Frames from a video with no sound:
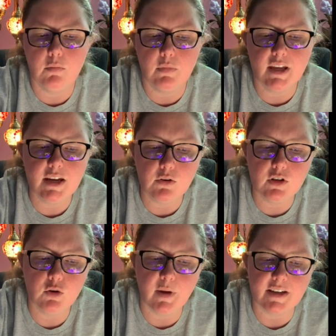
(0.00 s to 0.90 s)
Here in
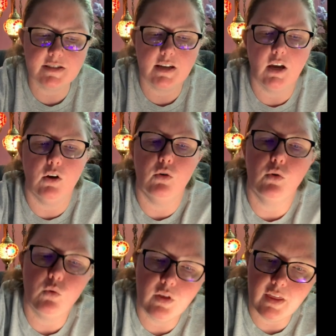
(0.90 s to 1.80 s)
New
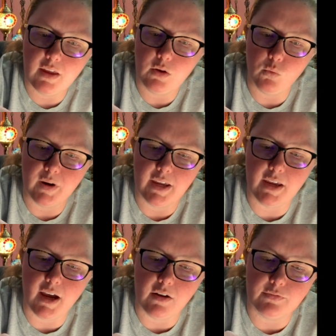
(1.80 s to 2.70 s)
Mexico, we
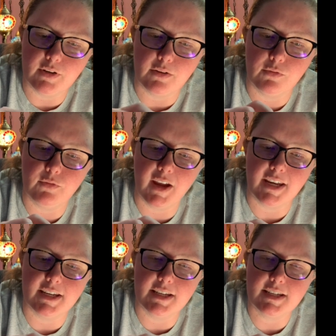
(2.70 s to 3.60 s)
often
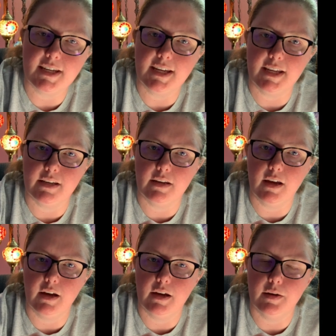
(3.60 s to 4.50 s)
find it in
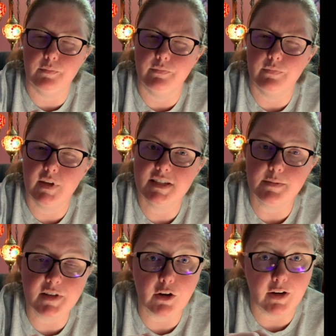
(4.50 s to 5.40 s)

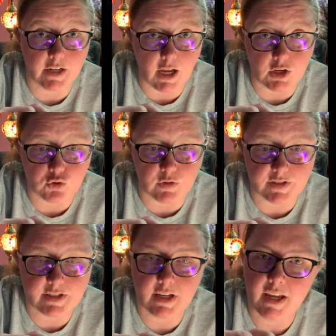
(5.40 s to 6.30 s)
septarian
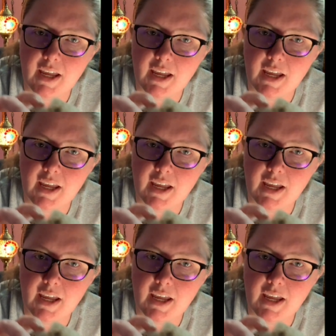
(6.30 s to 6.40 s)
nodules.